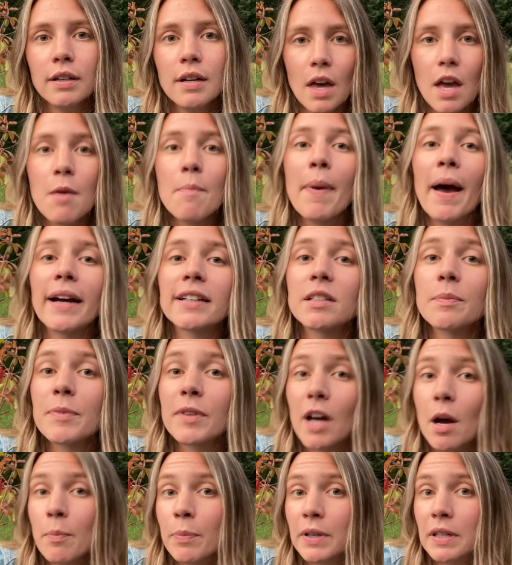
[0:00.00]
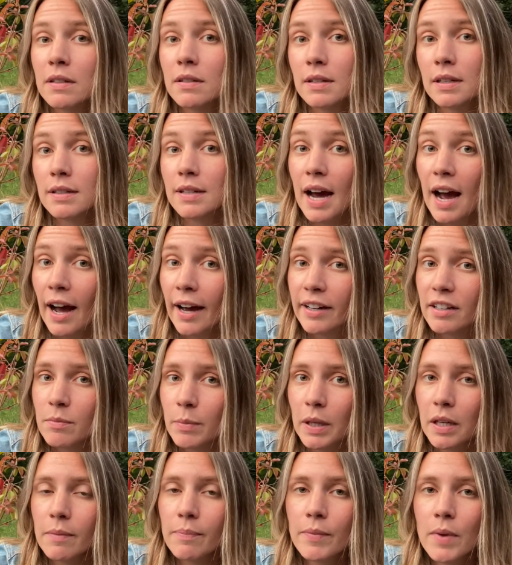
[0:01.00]
and backed up the company's need to hire
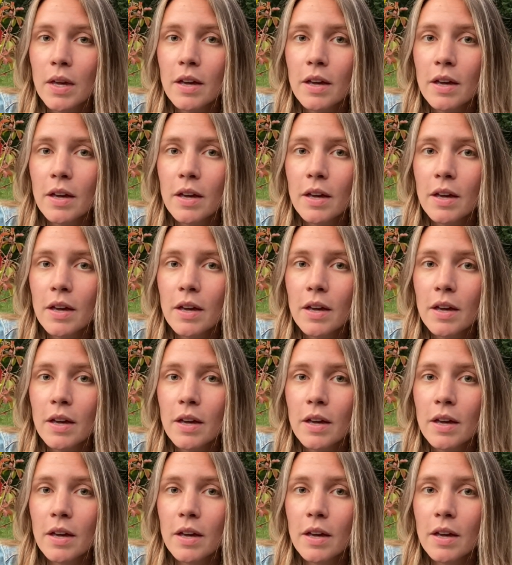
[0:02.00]
me.